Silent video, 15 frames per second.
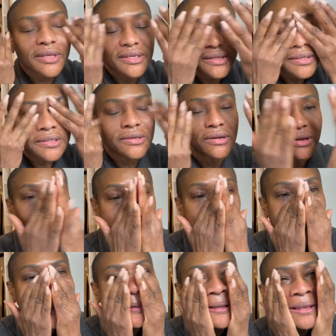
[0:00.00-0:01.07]
so long
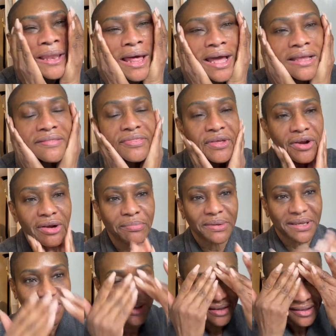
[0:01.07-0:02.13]
with the light
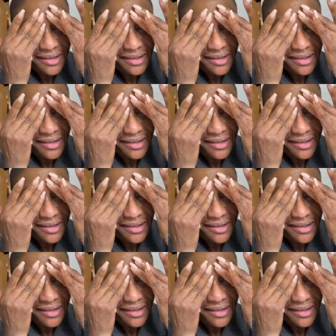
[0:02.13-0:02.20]
therapy